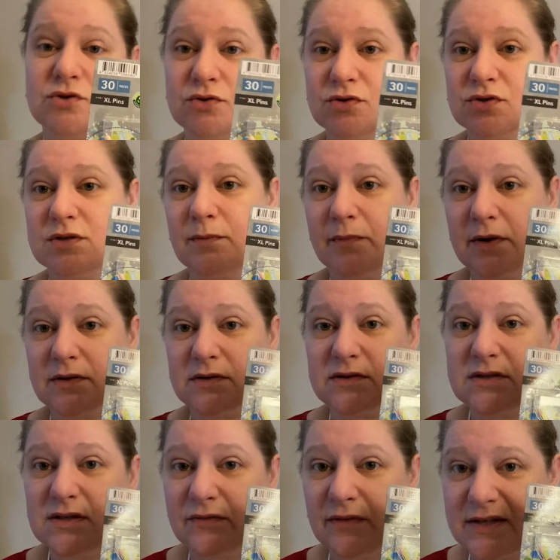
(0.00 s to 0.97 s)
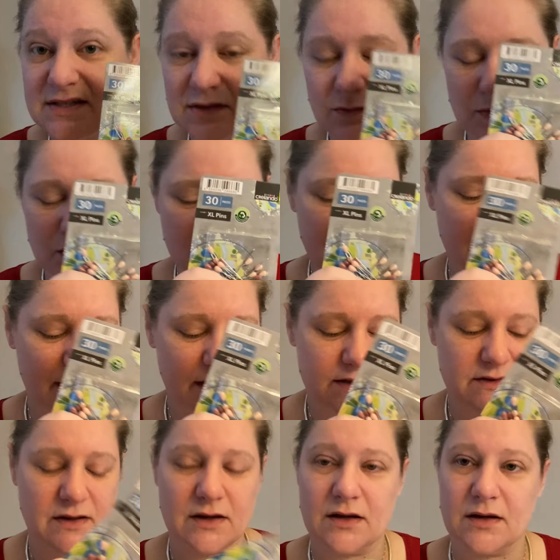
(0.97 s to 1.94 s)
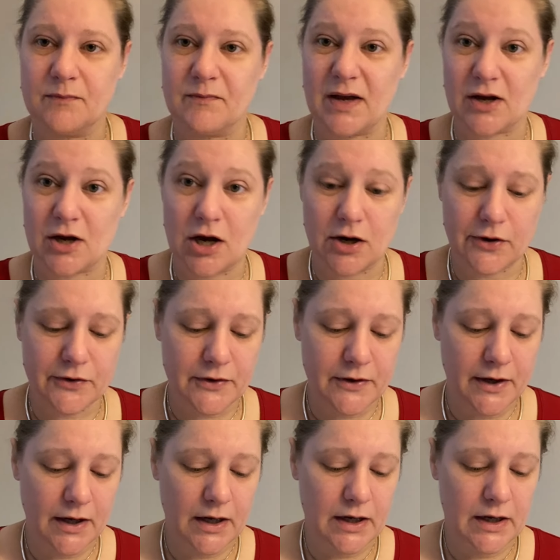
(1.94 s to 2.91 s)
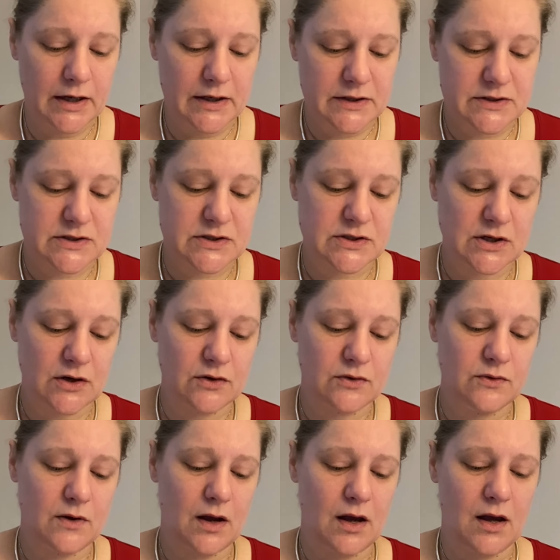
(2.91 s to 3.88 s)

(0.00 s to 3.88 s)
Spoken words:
use the buttons if I still want to make it a color. So